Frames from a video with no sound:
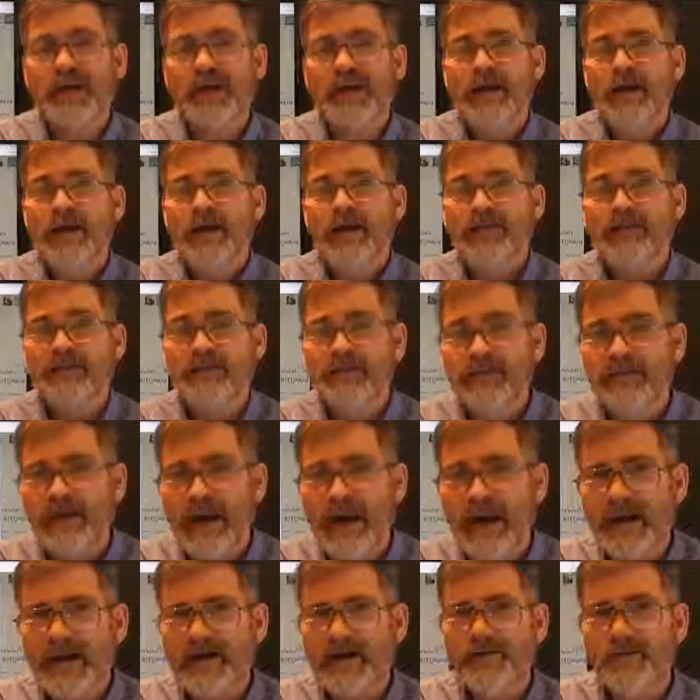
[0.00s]
had
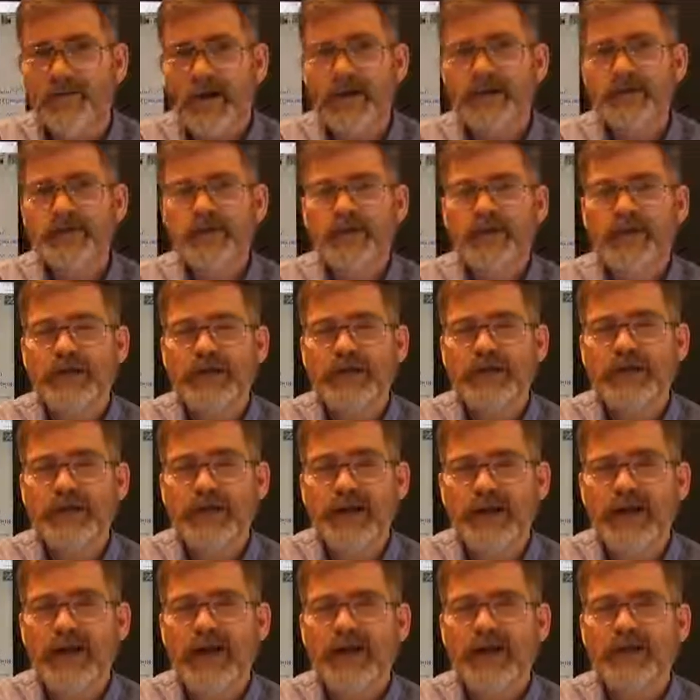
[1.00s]
invited Russia
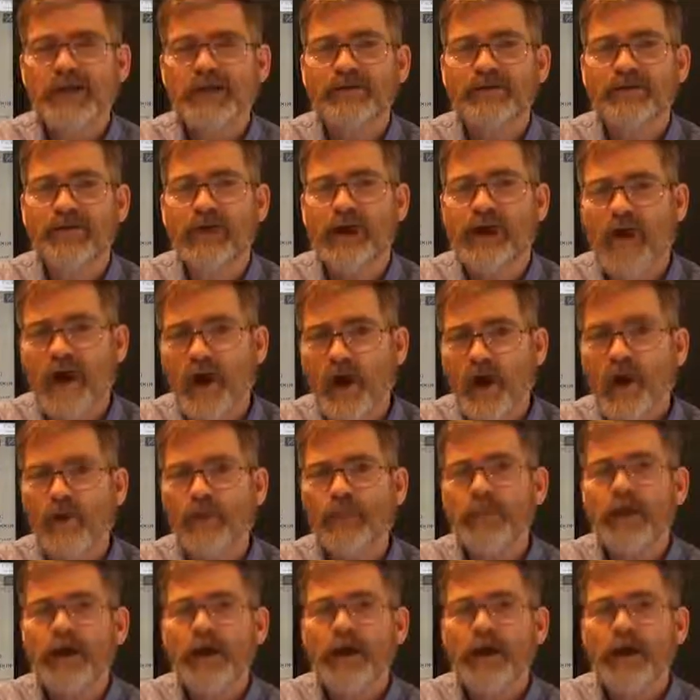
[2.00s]
in to help